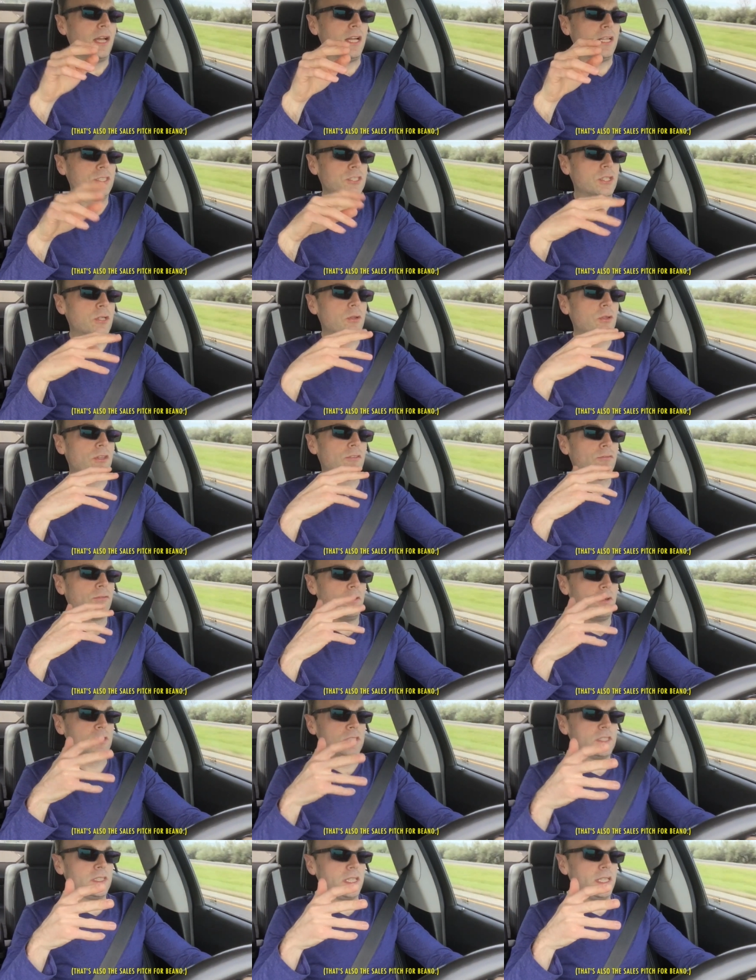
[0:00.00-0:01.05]
And so the
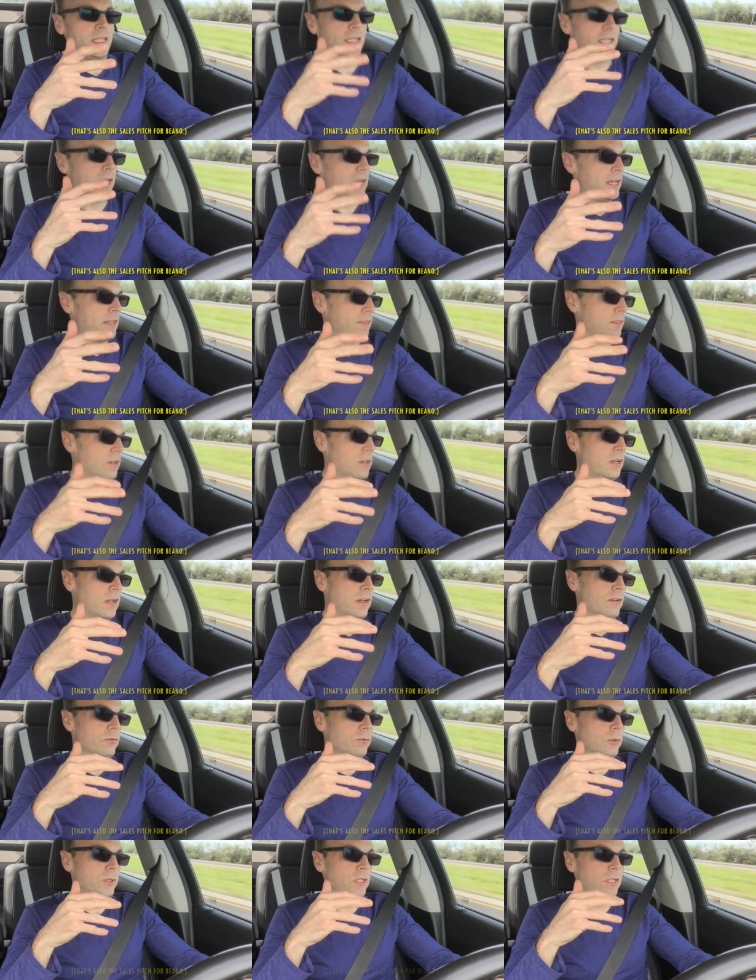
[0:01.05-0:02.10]
first thing that I thought
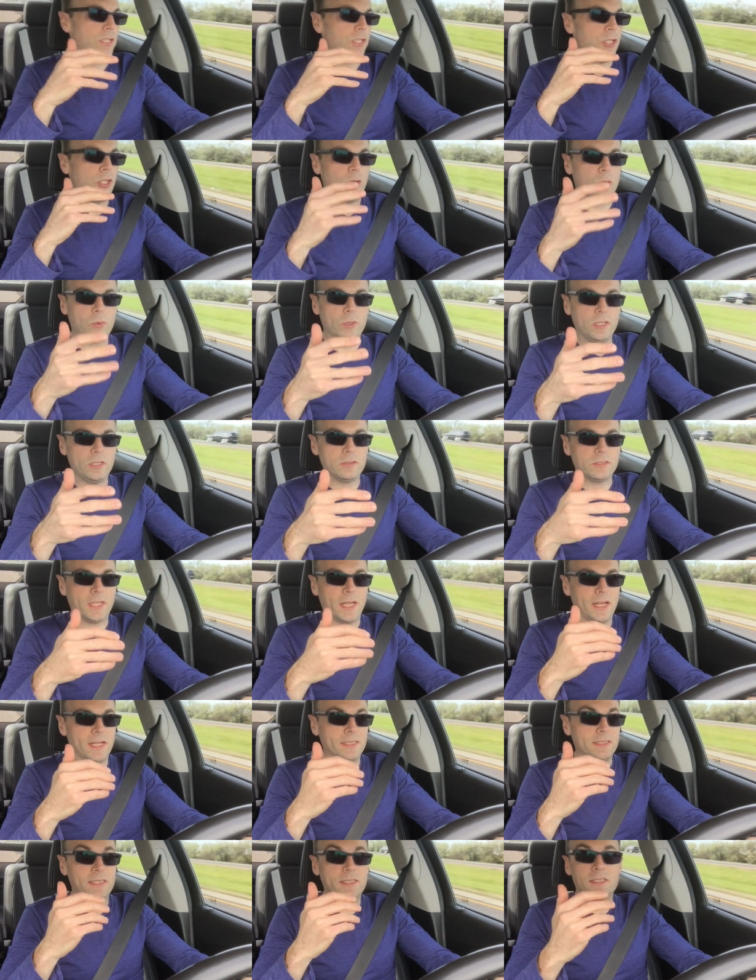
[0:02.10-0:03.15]
of when you don't want to use
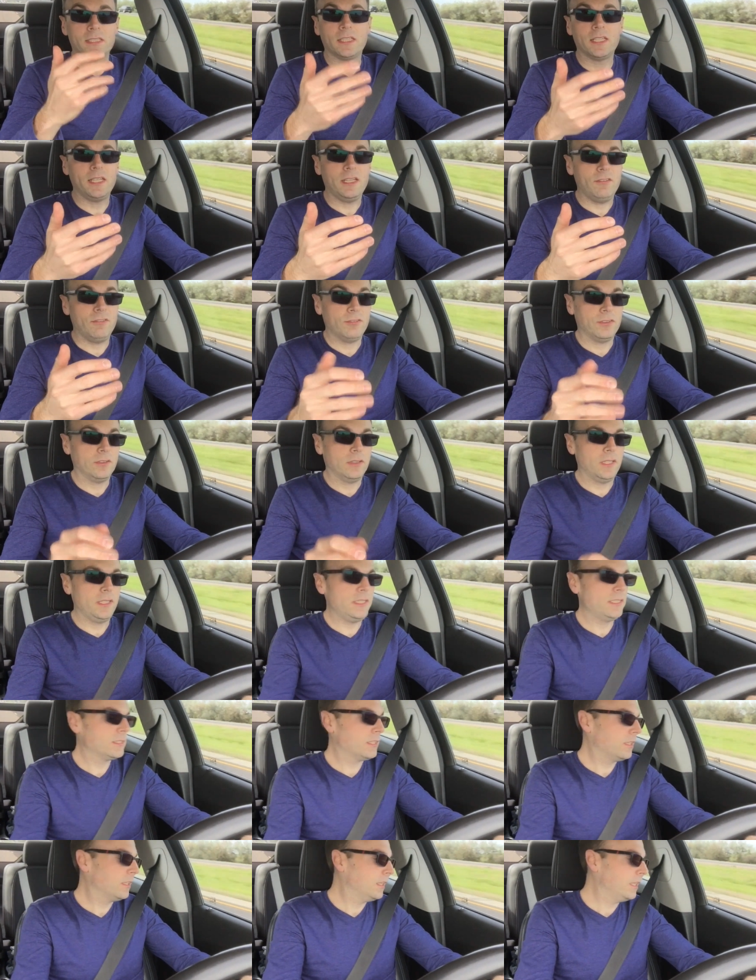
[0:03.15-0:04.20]
gas is a Leaf, a
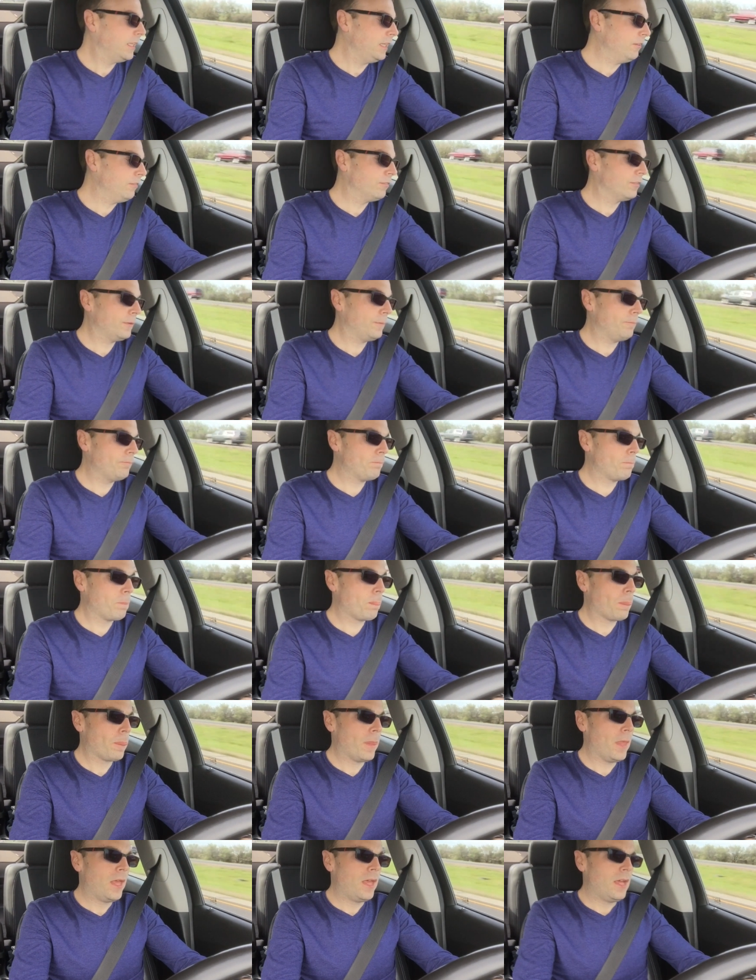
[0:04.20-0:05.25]
Nissan
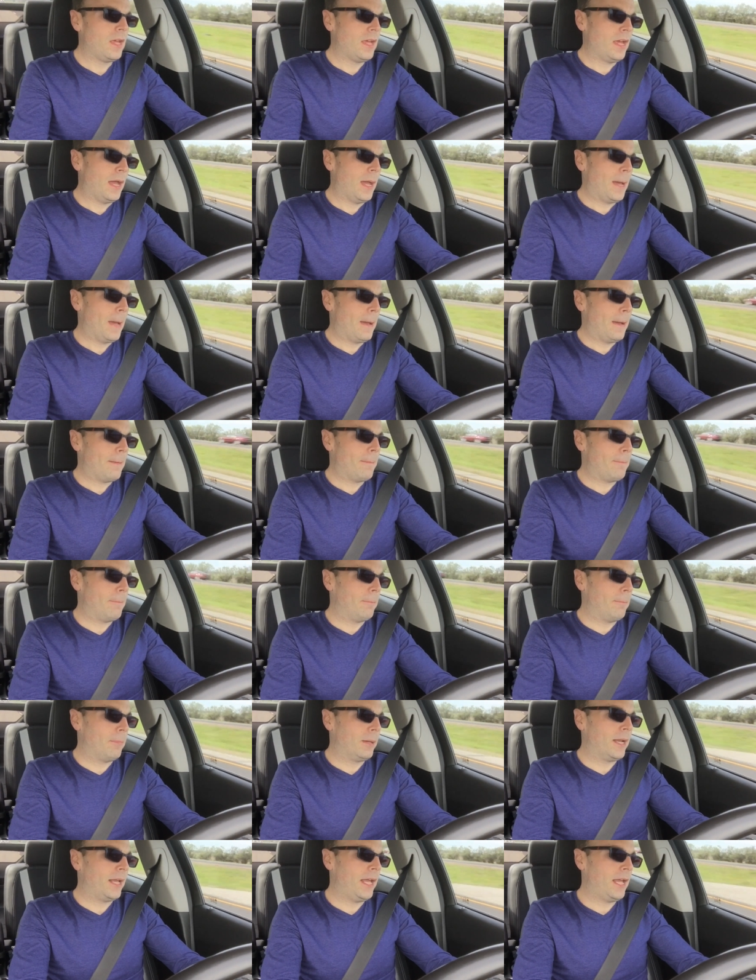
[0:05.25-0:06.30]

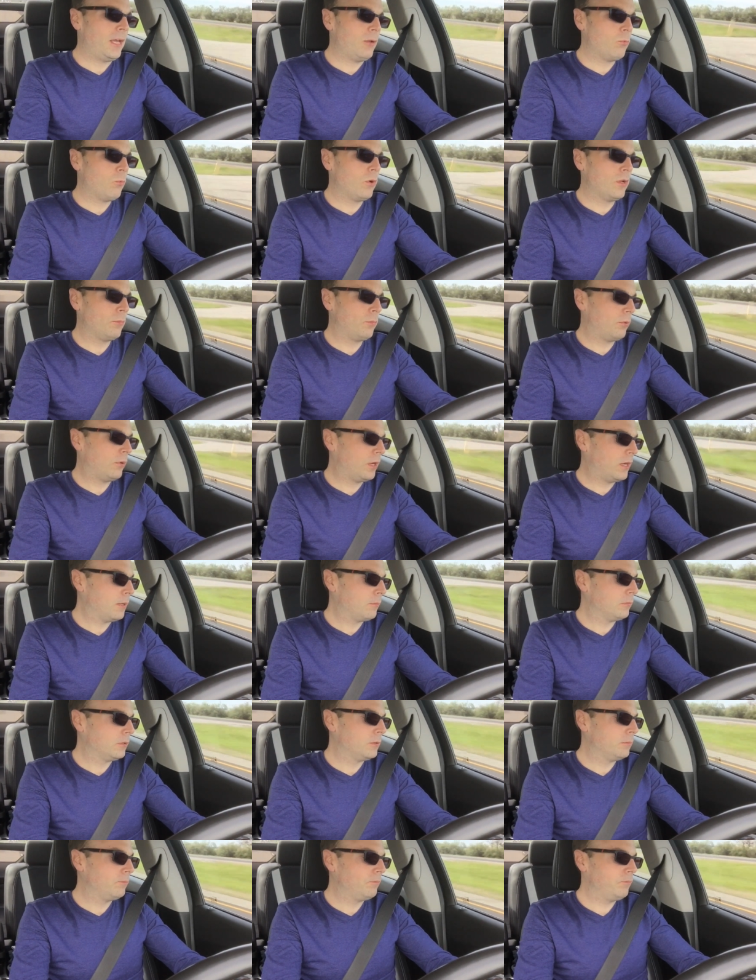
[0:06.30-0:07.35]
Leaf. But I had one
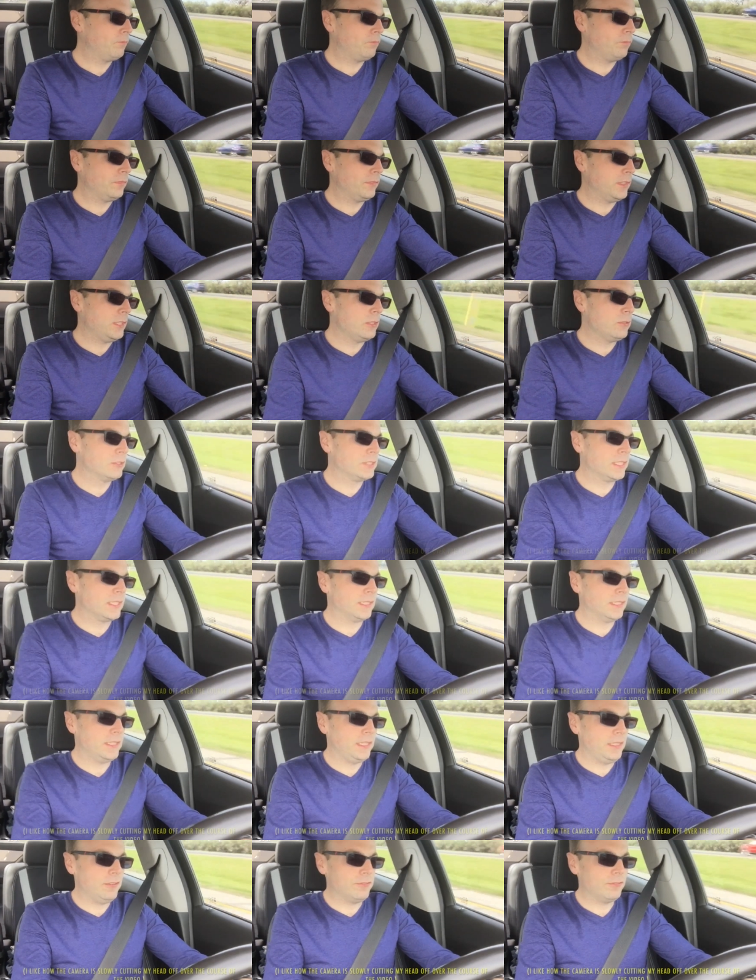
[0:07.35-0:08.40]
problem using a
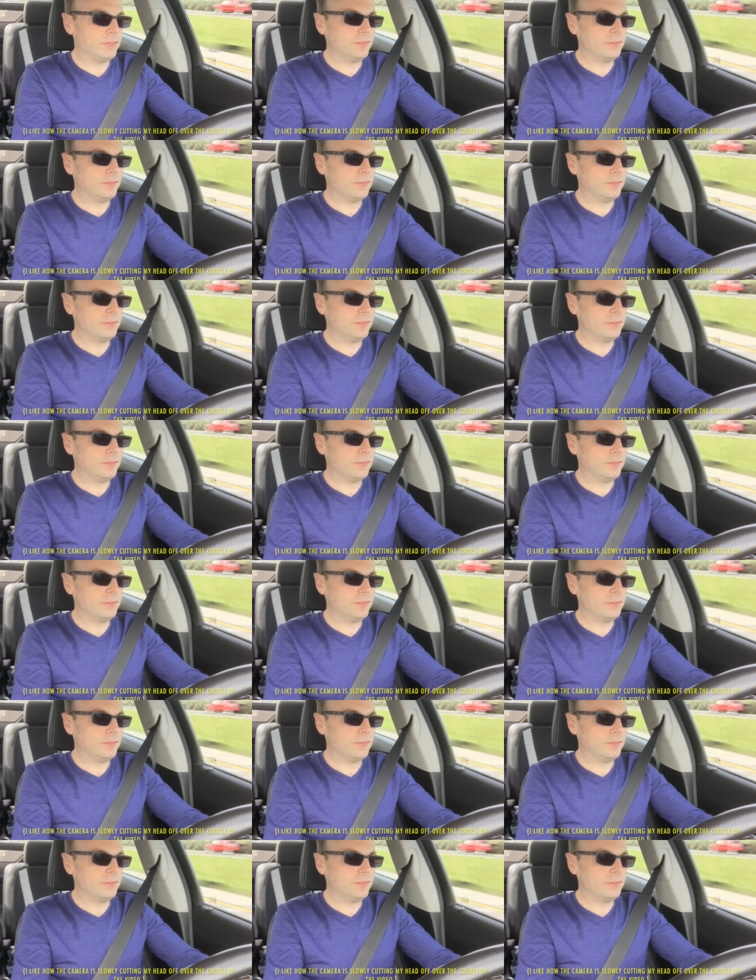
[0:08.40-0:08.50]
Leaf.